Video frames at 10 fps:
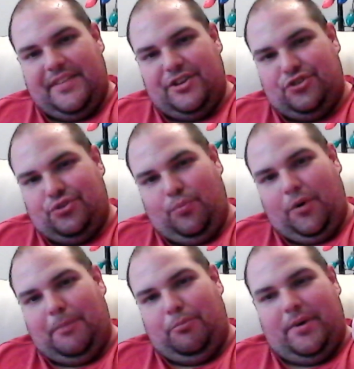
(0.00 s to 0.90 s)
Yeah, and this
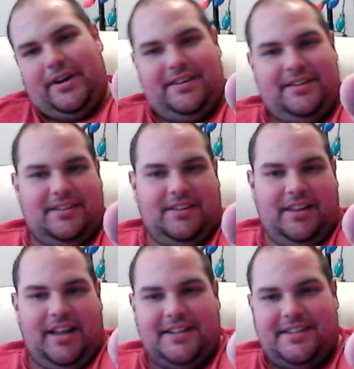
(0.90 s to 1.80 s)
swamp one,
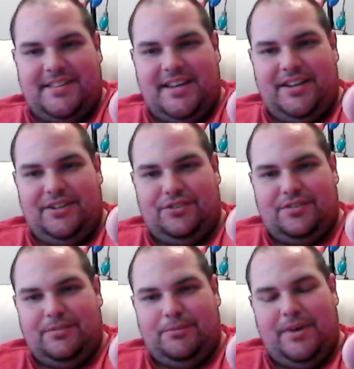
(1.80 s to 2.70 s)
lots of
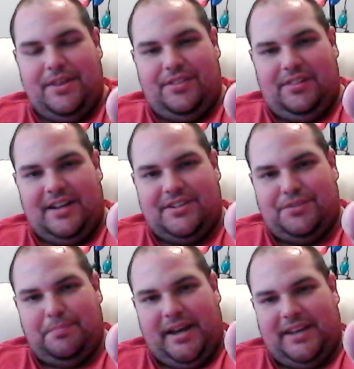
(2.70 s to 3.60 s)
things with
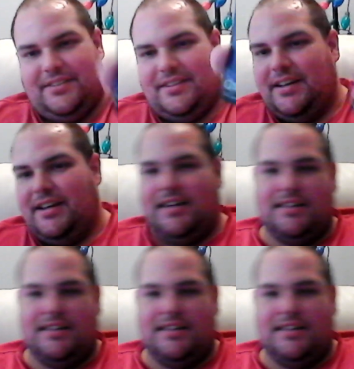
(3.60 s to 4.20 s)
lots of spikes.